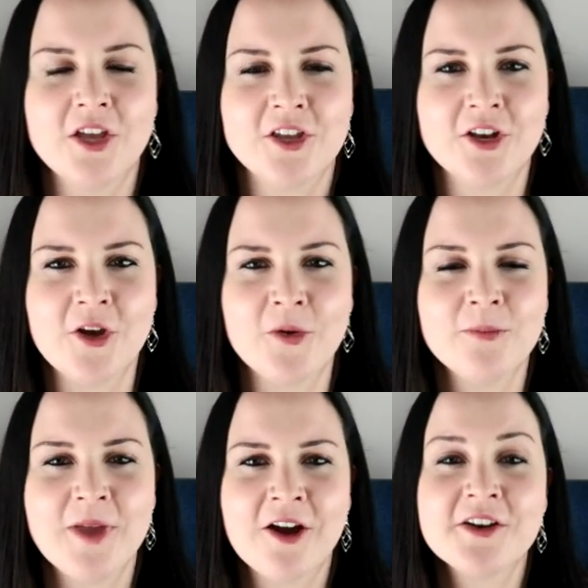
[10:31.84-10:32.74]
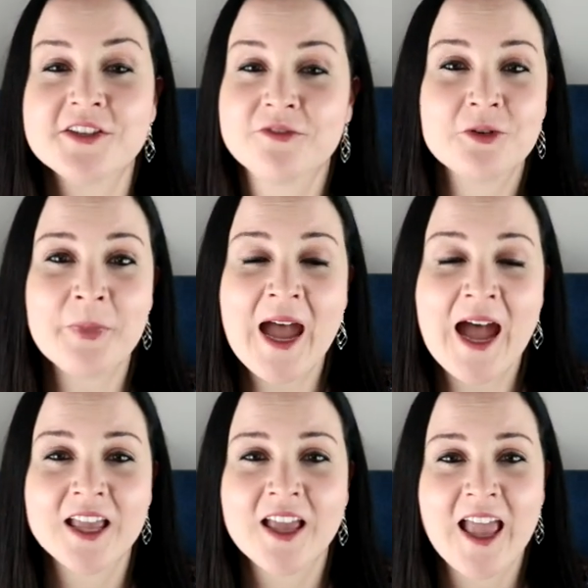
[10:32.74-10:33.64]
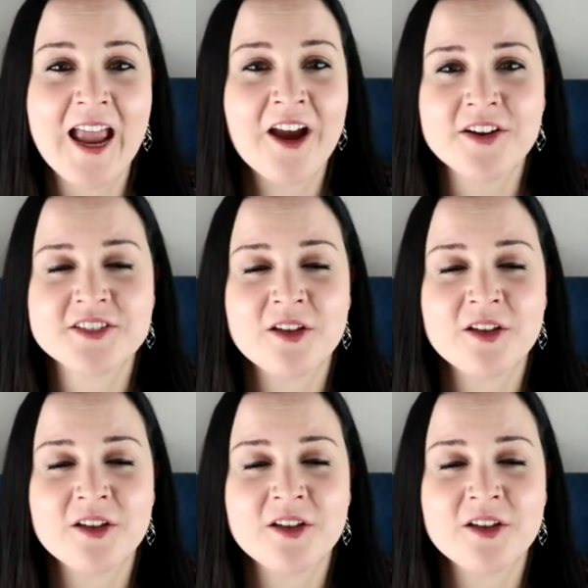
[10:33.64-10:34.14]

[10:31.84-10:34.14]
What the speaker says: you know, areas of your back. Areas